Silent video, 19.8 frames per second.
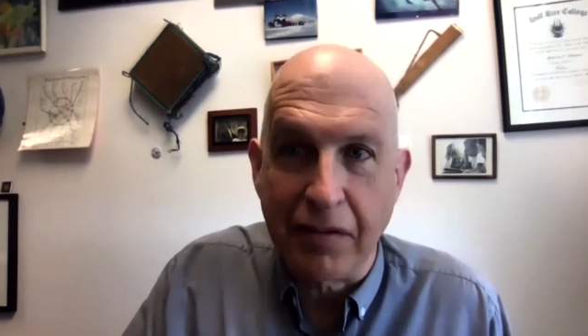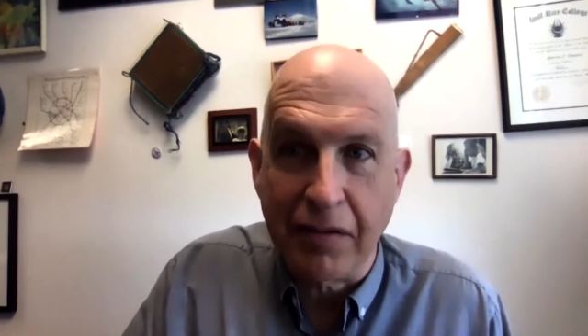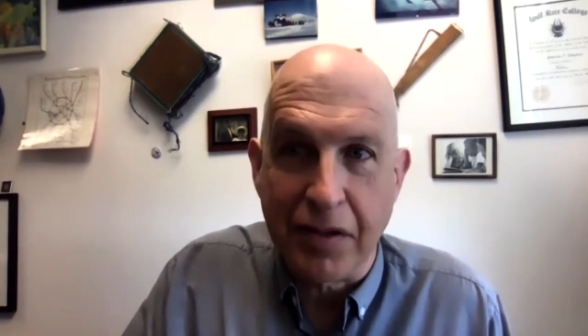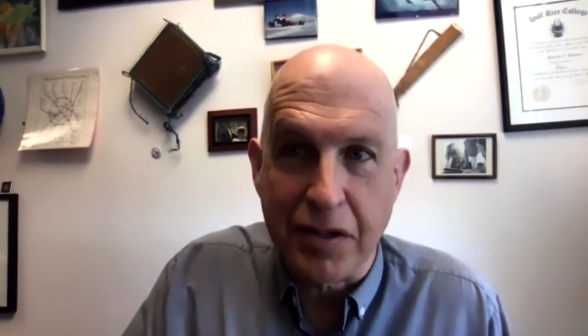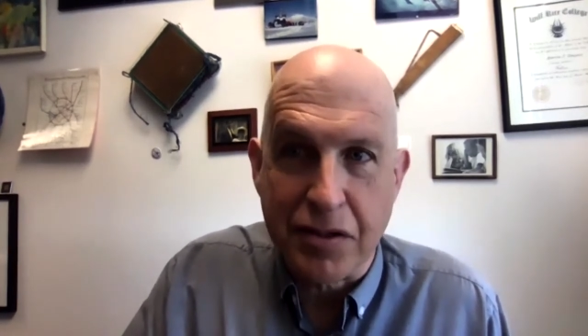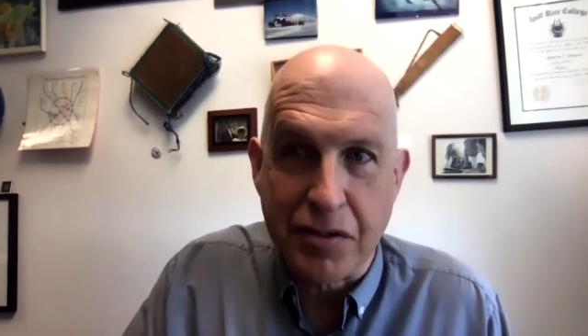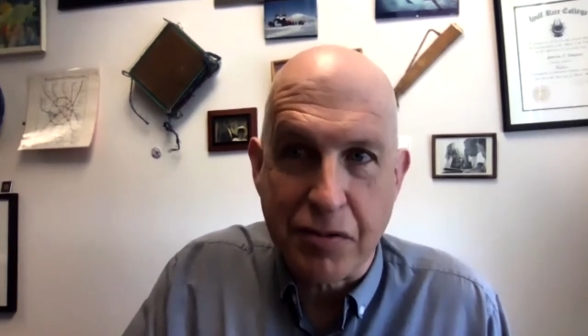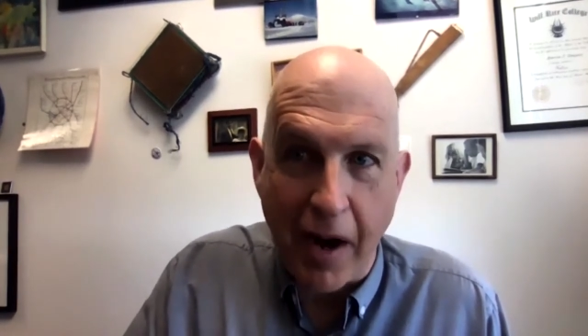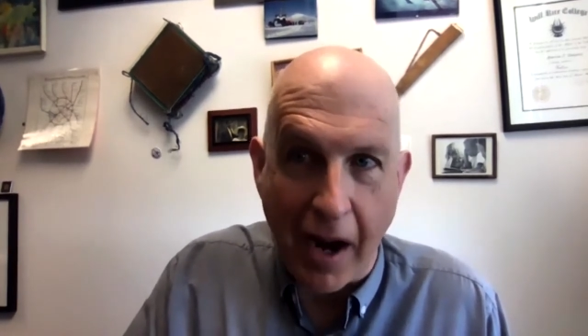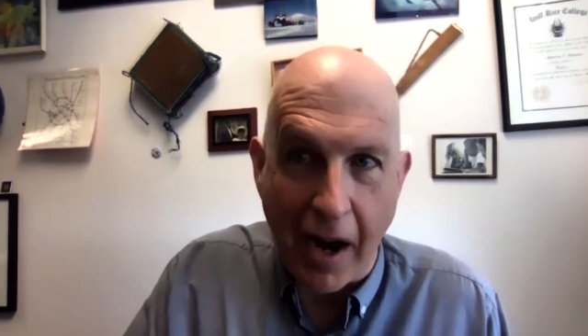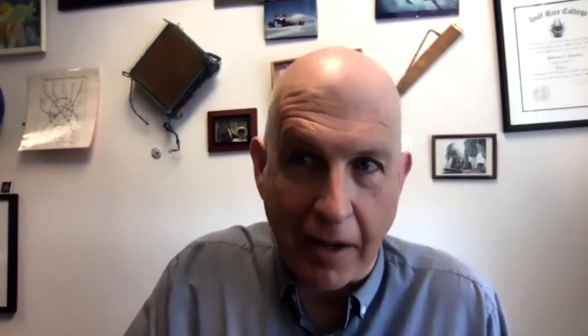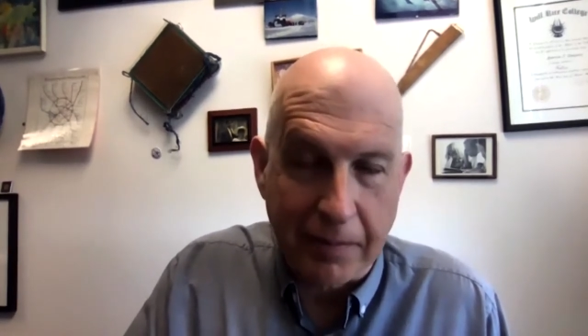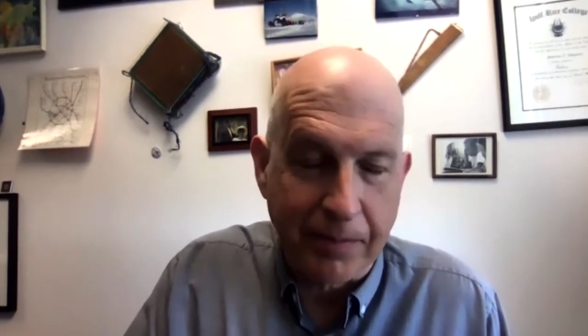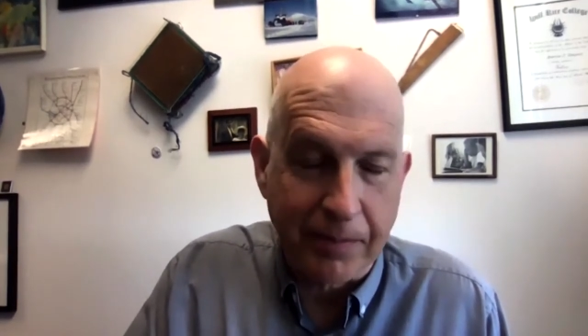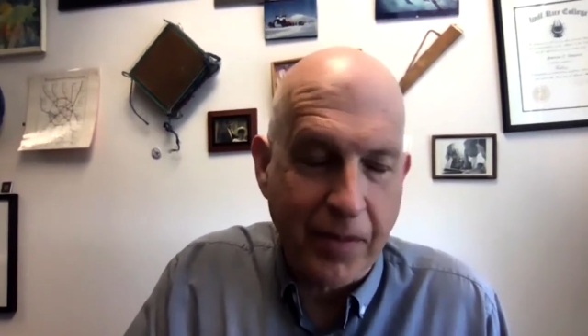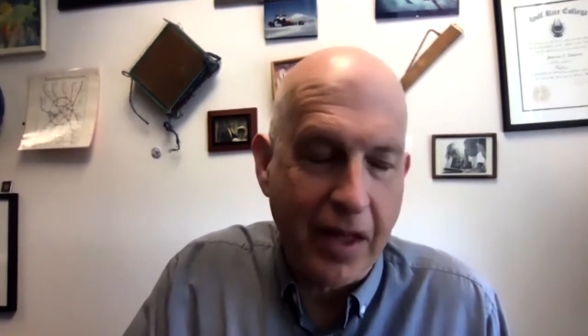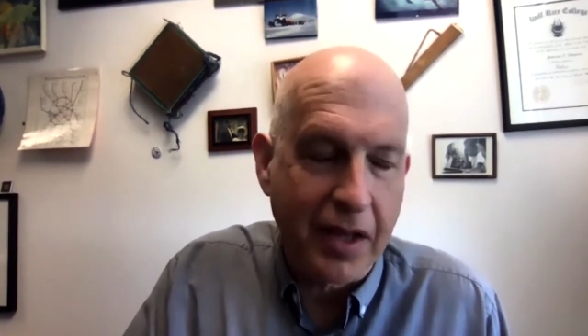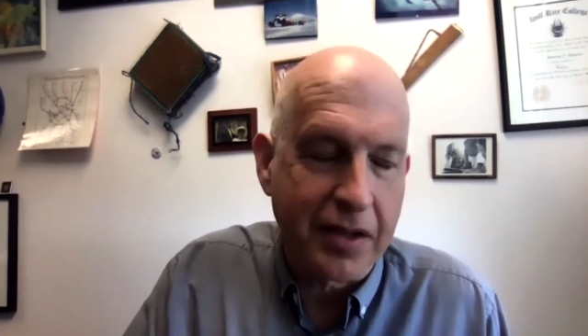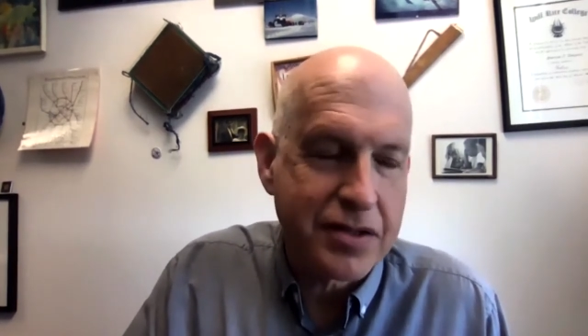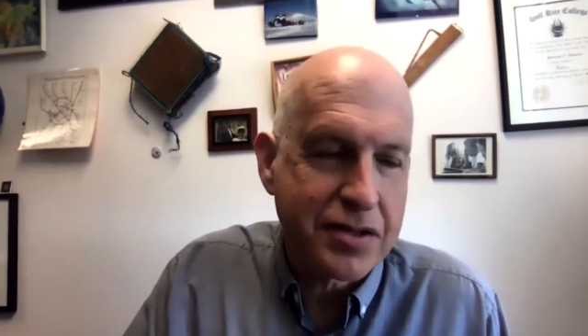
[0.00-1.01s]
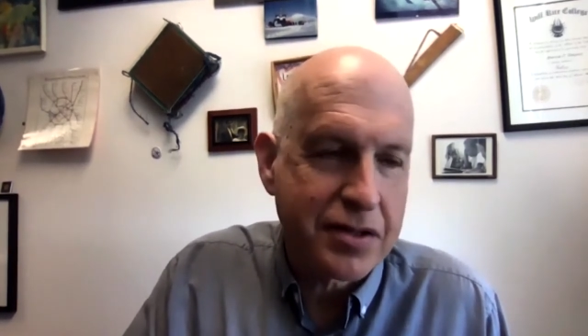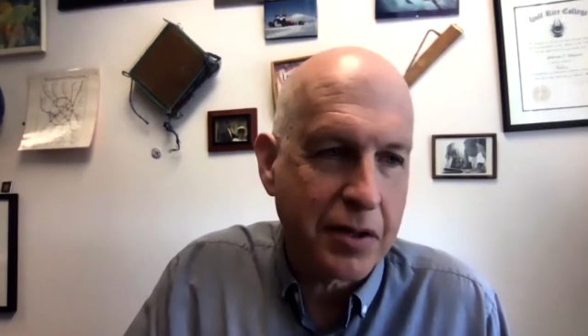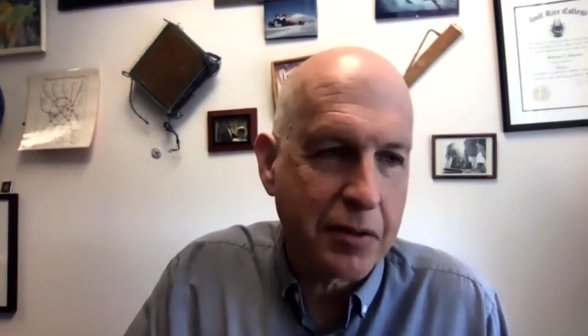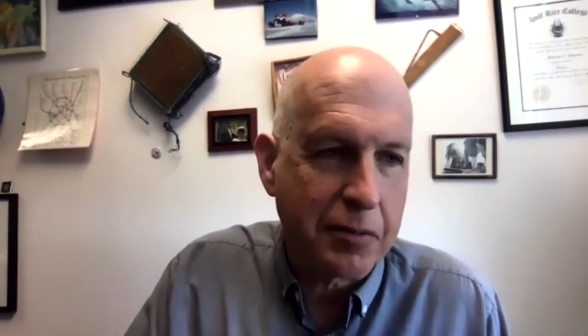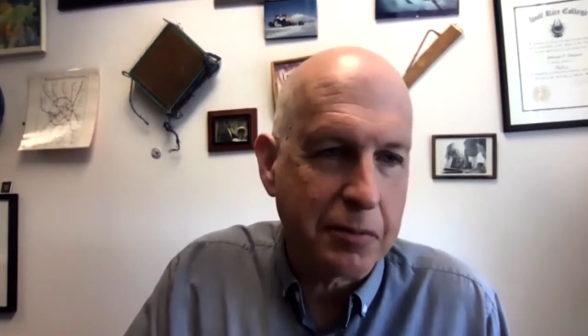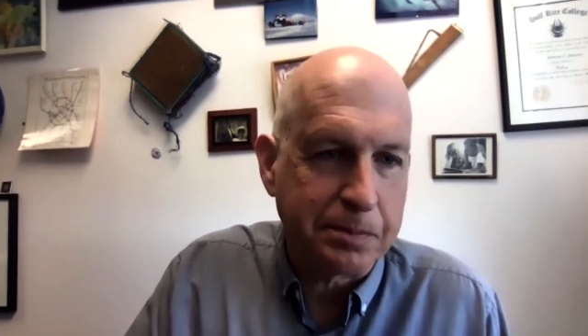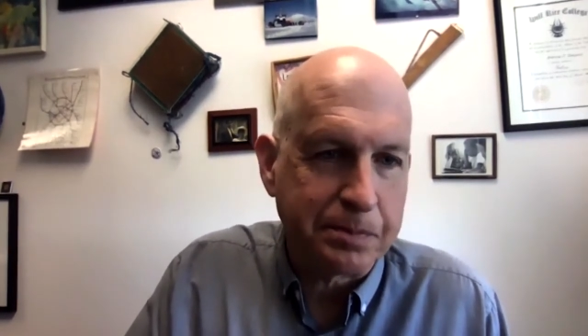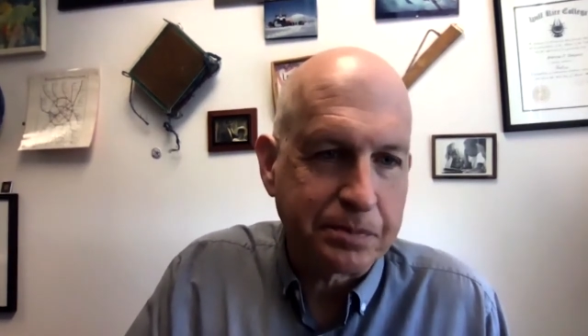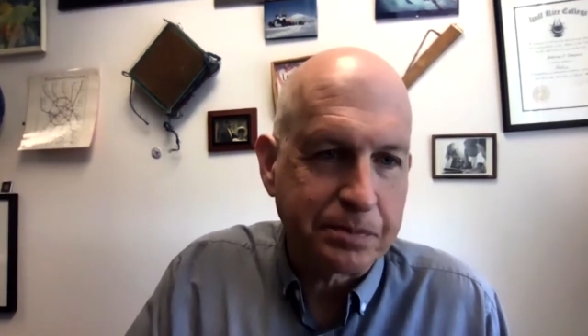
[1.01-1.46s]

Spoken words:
this trap. And so